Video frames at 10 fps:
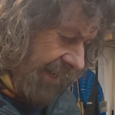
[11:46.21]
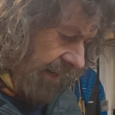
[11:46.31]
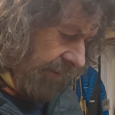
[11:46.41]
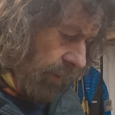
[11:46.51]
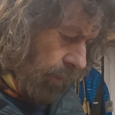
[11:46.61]

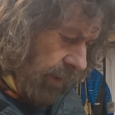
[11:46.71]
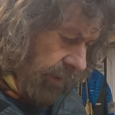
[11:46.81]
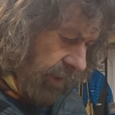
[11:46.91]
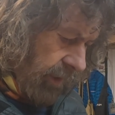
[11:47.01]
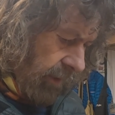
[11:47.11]
I've got
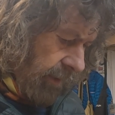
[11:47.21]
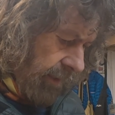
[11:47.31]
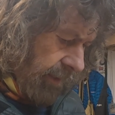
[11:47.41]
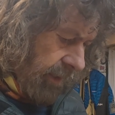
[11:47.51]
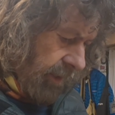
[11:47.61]
one
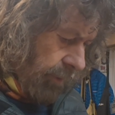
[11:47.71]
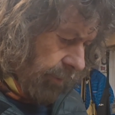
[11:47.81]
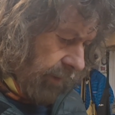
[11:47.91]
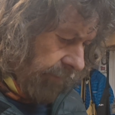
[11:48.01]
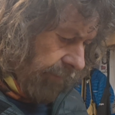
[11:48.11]
slightly
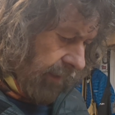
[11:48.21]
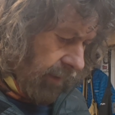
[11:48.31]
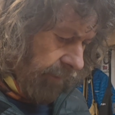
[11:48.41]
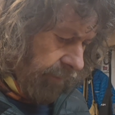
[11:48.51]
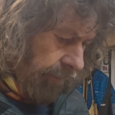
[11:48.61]
distorted
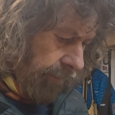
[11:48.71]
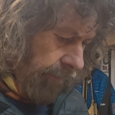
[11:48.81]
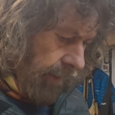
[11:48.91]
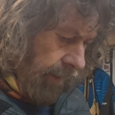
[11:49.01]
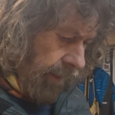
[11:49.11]
finger from
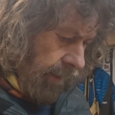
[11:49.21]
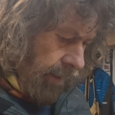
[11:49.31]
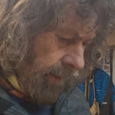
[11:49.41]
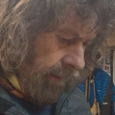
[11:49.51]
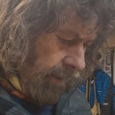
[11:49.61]

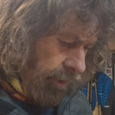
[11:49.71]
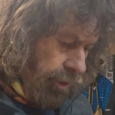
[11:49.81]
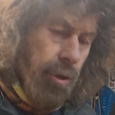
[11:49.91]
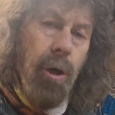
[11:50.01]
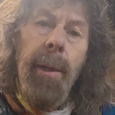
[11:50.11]

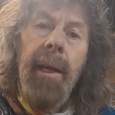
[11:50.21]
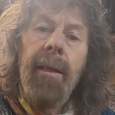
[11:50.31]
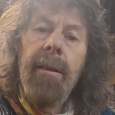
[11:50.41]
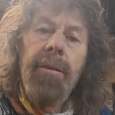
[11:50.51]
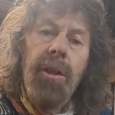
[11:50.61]

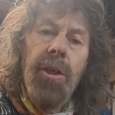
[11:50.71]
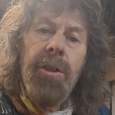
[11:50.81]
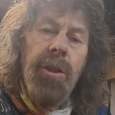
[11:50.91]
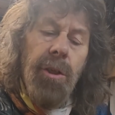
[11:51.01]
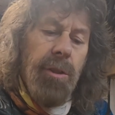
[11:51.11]
truing for
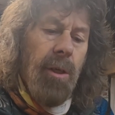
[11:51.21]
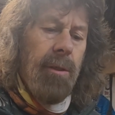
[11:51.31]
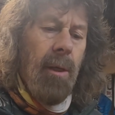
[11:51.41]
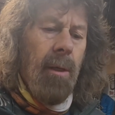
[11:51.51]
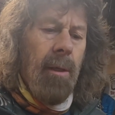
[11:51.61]
years and years and years.